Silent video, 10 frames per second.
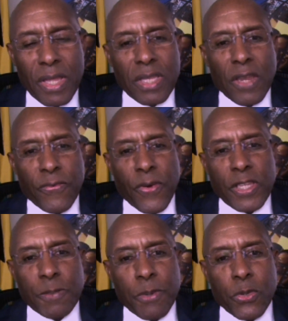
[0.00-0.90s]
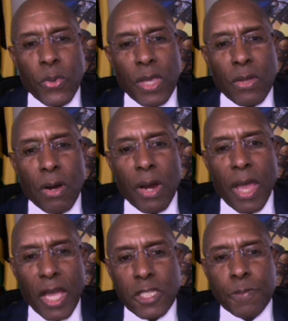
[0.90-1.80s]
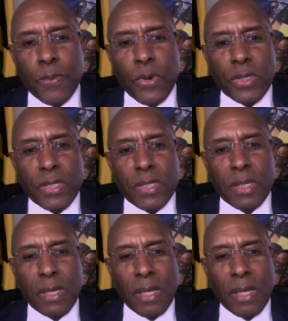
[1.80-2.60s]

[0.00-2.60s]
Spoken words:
difference between our exports